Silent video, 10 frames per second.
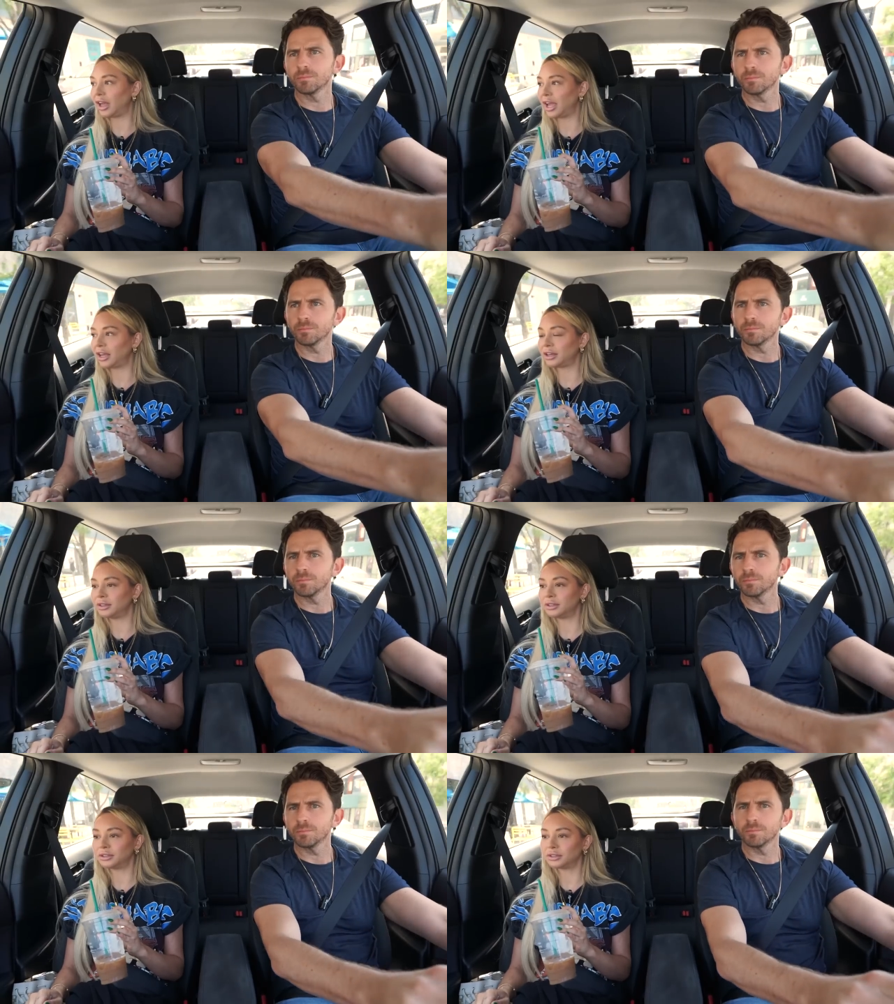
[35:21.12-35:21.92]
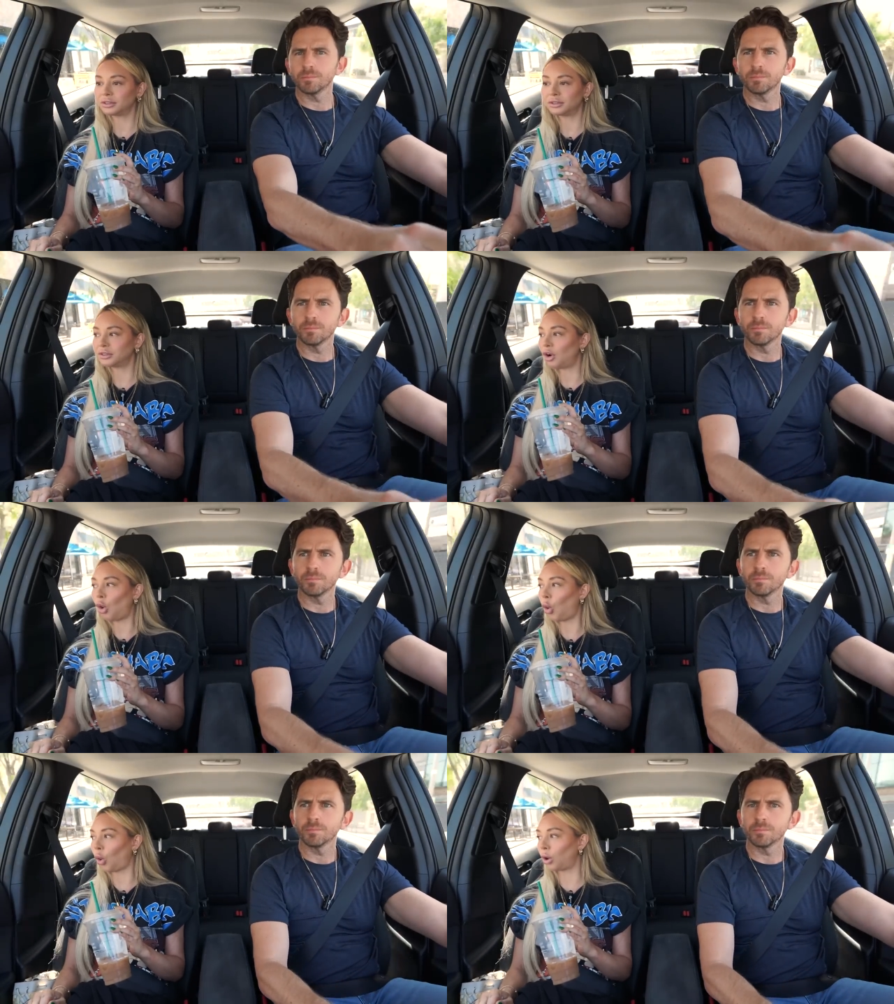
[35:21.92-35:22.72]
Speaker 1: like
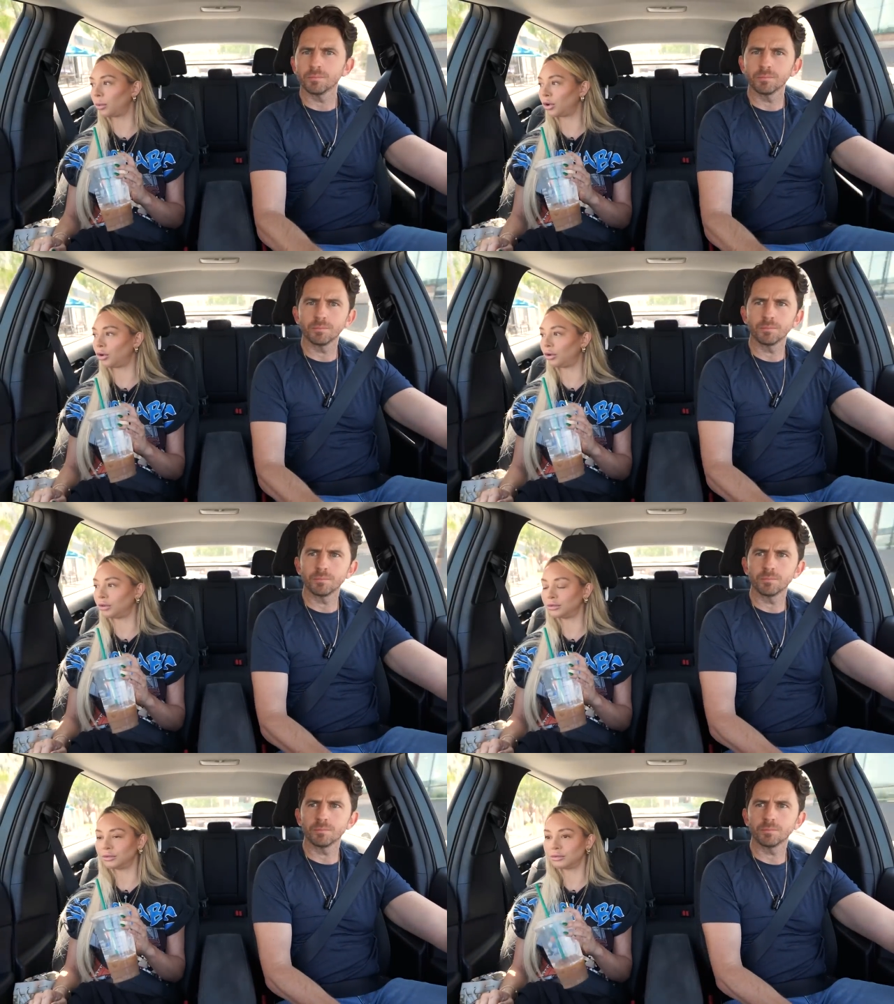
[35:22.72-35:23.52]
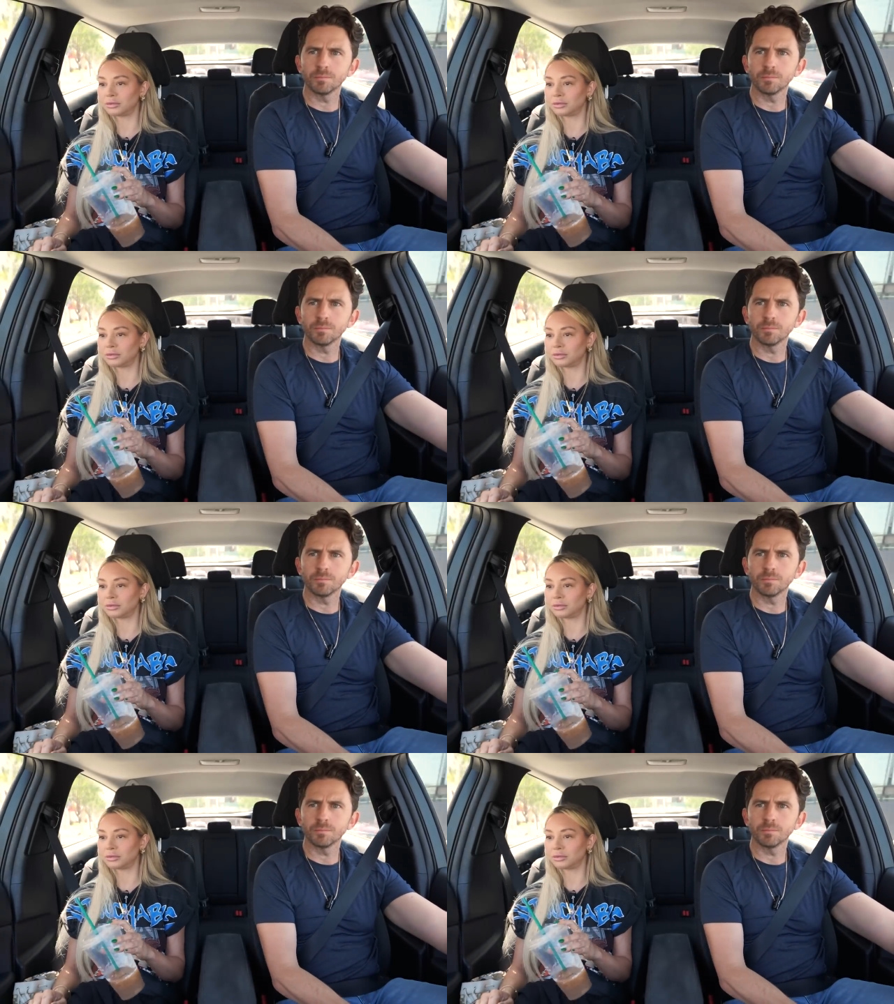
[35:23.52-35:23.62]
horrible